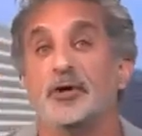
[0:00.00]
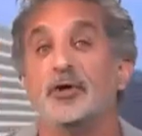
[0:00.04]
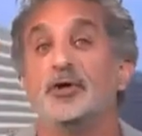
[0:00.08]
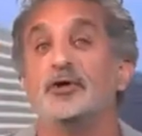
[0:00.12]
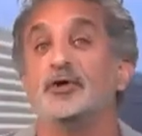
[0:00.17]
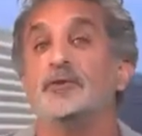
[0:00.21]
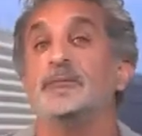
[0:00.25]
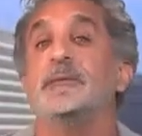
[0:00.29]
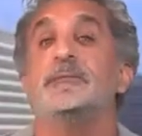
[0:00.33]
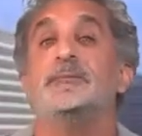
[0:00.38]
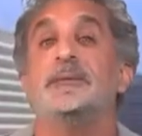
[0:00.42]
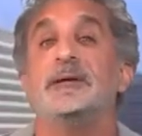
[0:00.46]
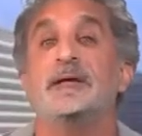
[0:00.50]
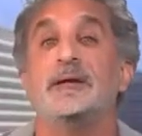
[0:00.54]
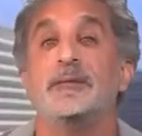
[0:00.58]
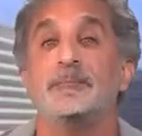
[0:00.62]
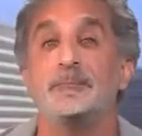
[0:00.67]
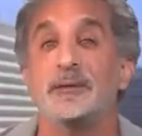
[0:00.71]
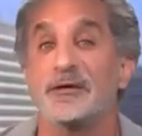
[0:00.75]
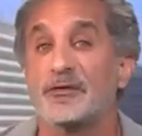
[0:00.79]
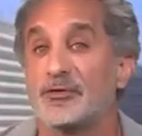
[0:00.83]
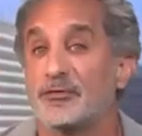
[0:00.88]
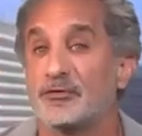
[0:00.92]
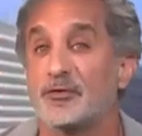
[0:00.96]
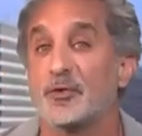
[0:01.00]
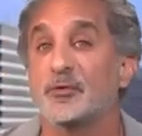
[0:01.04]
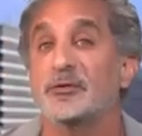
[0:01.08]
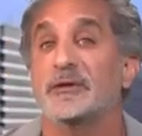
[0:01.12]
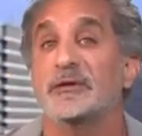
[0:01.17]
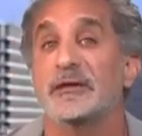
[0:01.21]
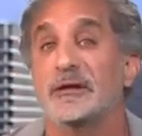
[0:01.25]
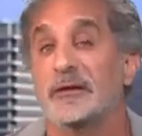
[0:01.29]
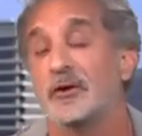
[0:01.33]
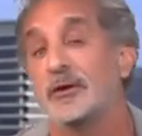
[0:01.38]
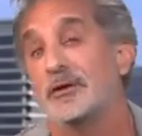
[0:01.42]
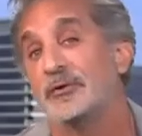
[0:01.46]
human being being thrown
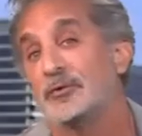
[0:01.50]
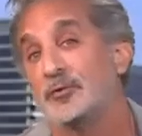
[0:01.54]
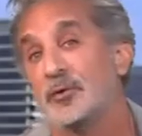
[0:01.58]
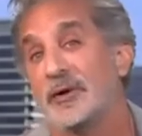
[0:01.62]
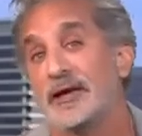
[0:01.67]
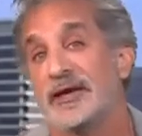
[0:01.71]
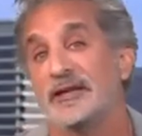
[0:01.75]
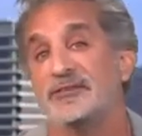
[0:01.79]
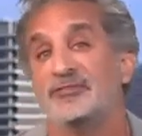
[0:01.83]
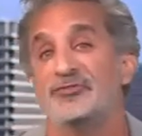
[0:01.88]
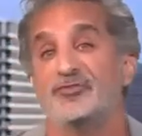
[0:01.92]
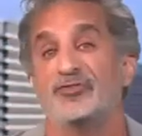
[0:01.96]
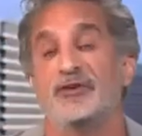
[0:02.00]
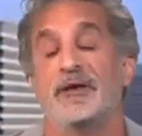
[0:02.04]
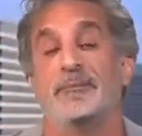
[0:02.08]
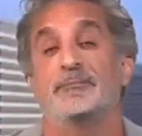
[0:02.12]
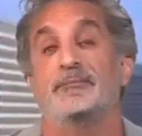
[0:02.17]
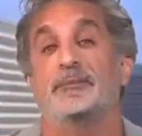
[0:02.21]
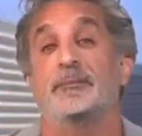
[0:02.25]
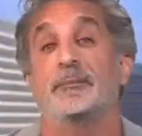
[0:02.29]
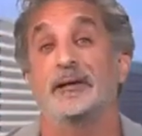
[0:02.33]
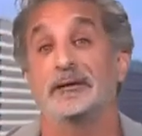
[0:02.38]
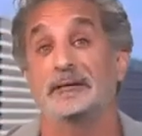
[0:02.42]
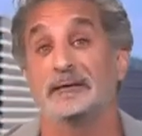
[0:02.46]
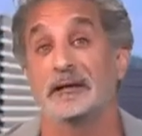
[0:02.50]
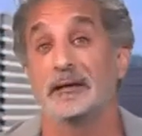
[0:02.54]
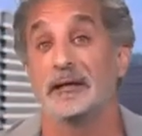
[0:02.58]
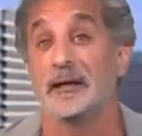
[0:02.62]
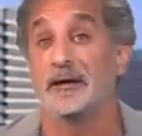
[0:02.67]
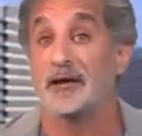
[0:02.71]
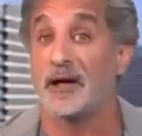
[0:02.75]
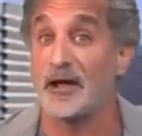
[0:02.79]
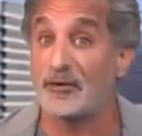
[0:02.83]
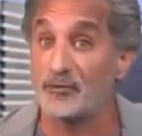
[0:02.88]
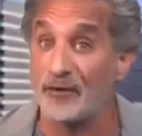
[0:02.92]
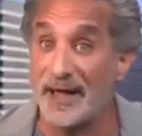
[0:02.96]
into a gas chamber. But
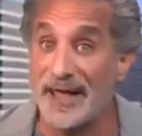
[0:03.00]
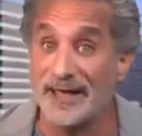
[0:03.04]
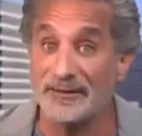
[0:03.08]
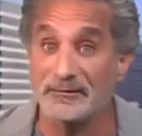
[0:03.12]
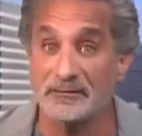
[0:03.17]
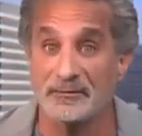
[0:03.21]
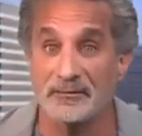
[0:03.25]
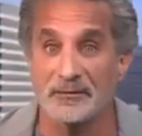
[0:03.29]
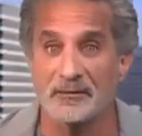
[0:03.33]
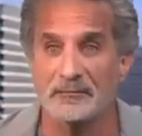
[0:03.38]
a rat,